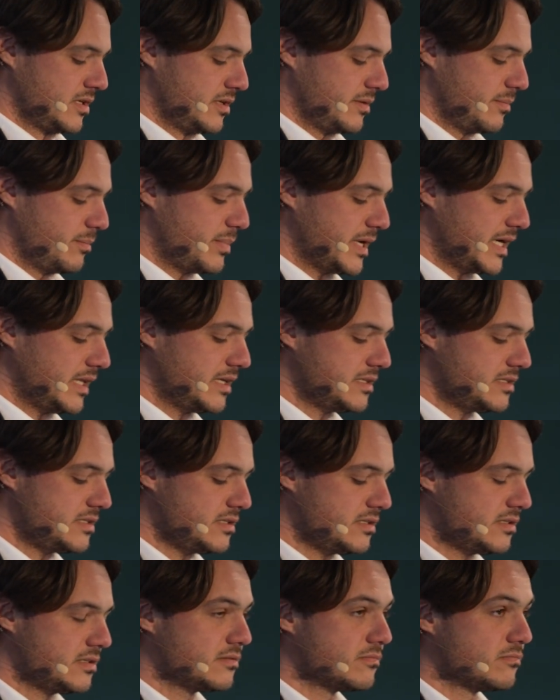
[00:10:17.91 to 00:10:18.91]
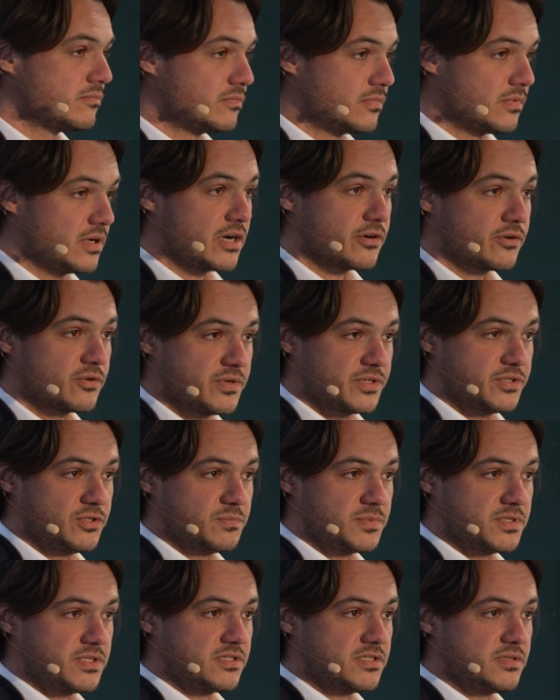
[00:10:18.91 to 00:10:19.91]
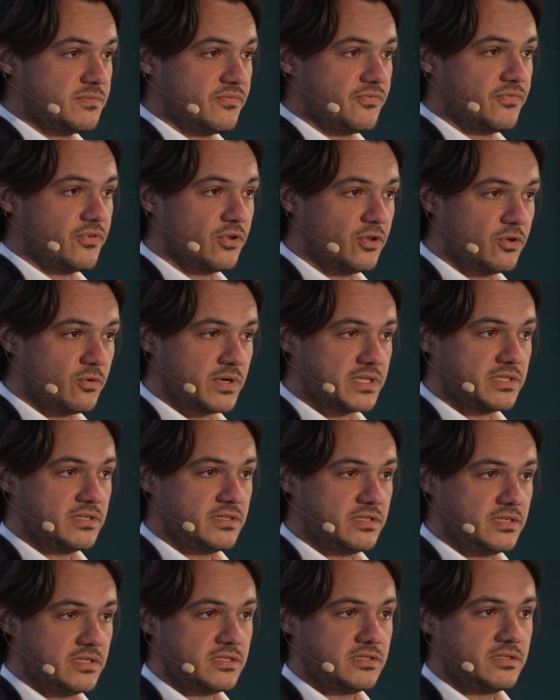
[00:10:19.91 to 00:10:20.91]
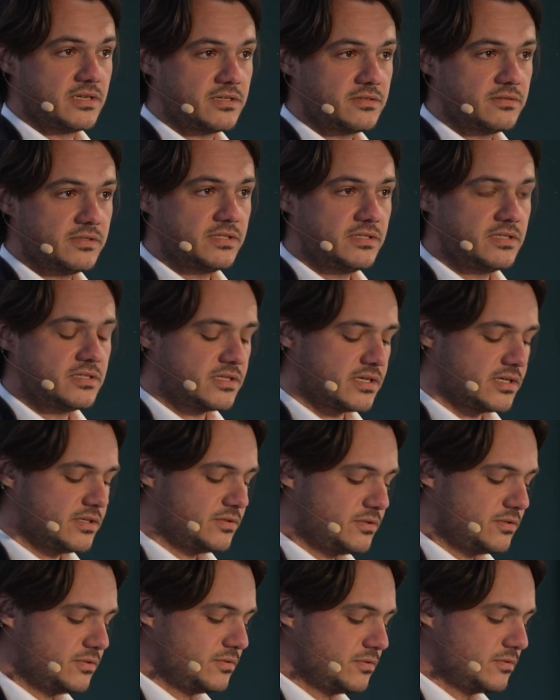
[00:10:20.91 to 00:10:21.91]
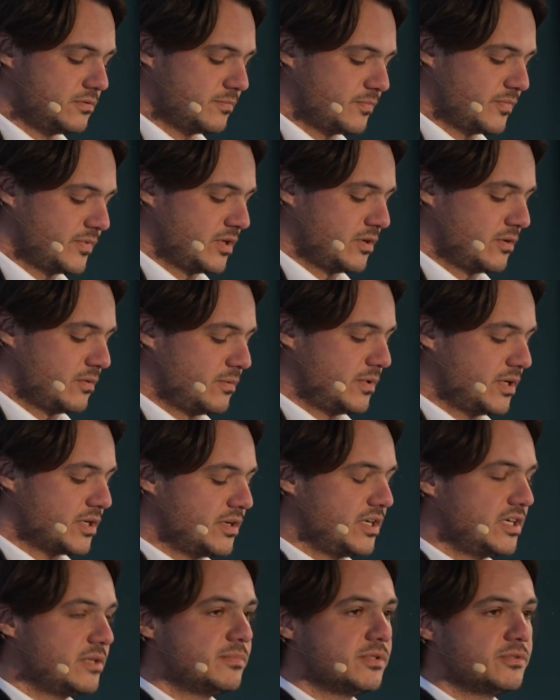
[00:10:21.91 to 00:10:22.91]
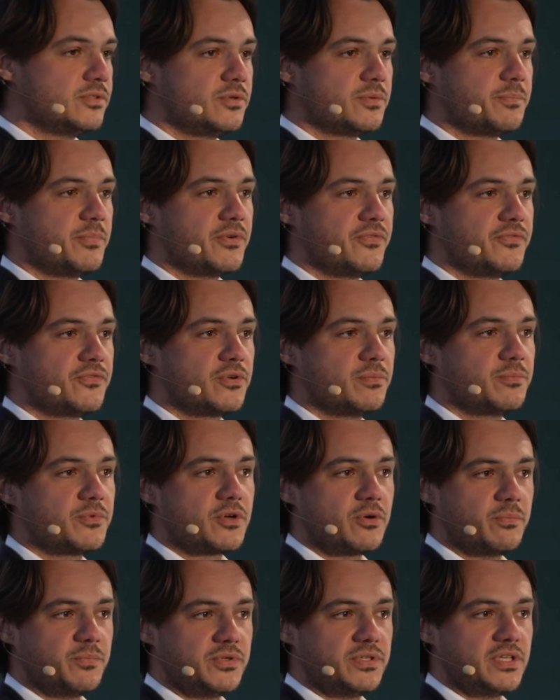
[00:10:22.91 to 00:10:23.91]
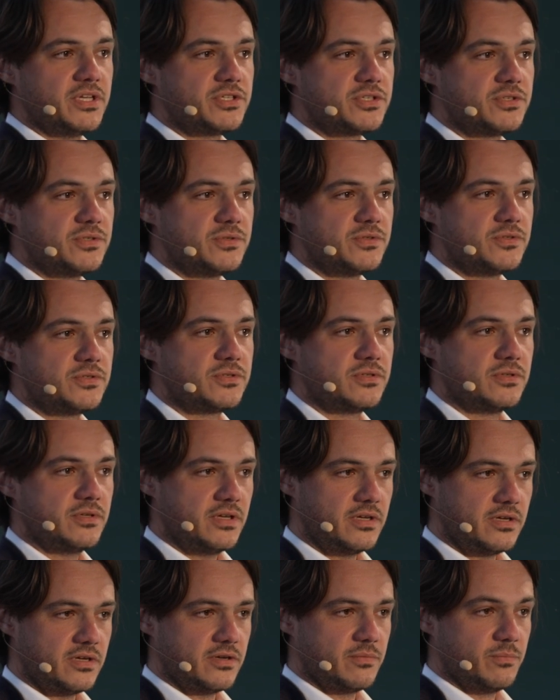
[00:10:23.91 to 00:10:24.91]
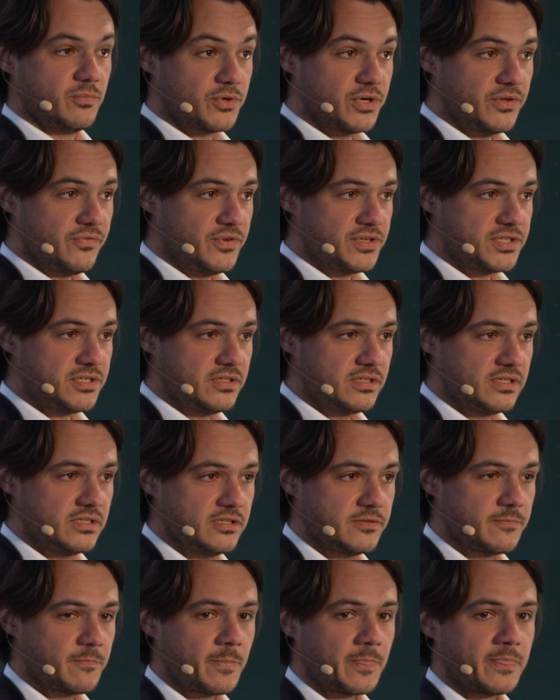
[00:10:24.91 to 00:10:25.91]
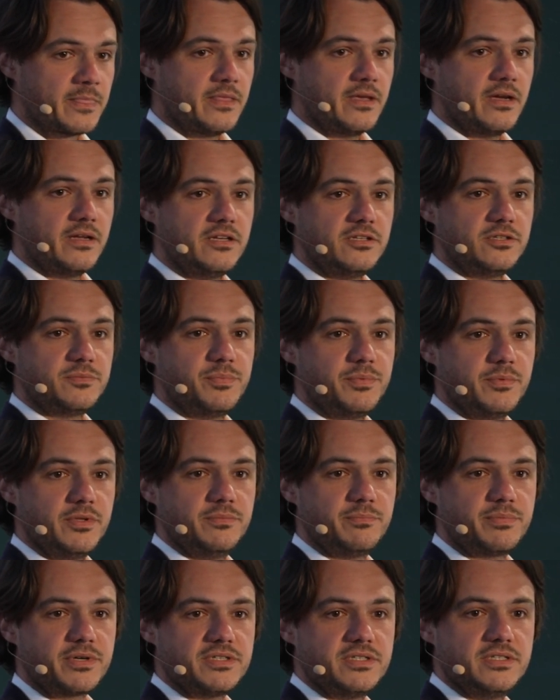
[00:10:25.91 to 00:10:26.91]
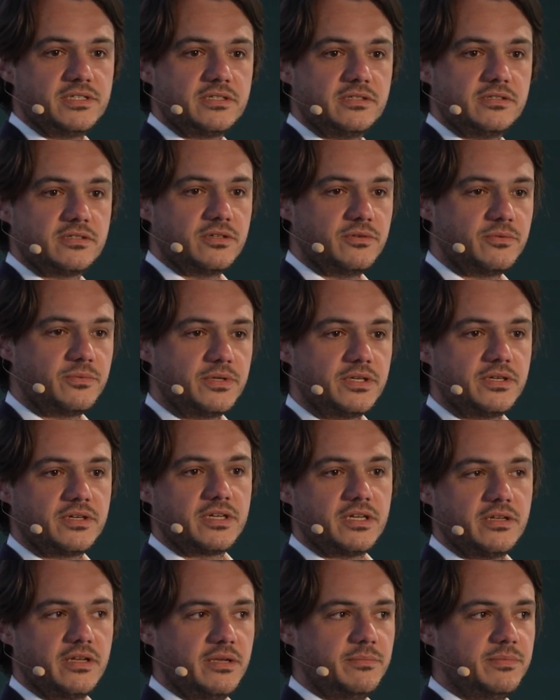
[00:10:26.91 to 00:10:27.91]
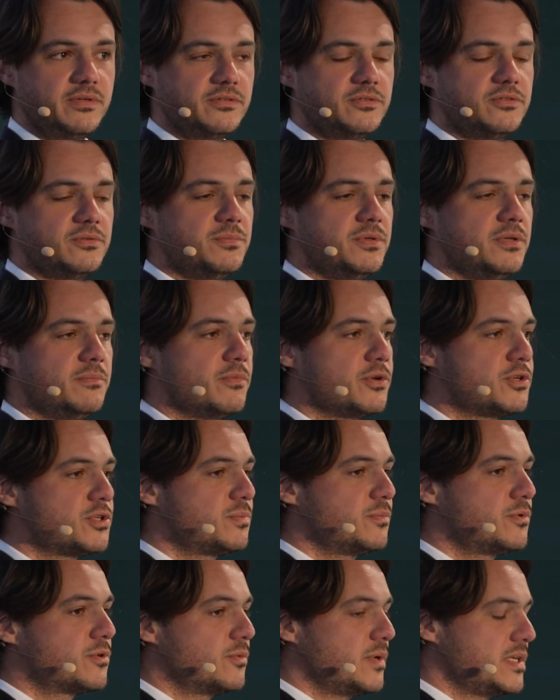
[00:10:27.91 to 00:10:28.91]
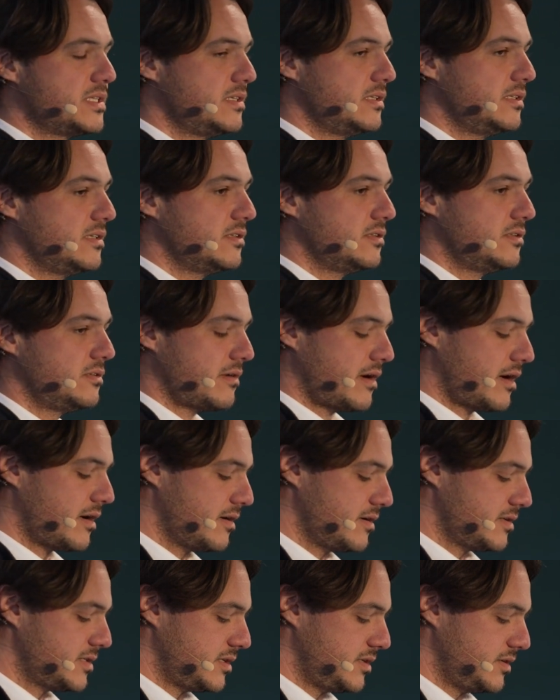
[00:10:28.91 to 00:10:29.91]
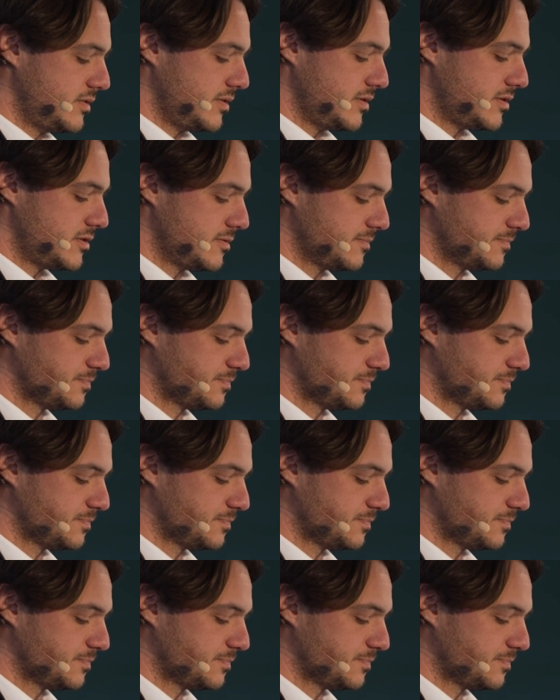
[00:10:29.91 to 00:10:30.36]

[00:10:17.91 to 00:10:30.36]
By letting our quantum system follow what it is naturally designed to do, we are able to perform computations uh, more efficiently, and in, in particular, we are able to be much more resilient to errors and noise.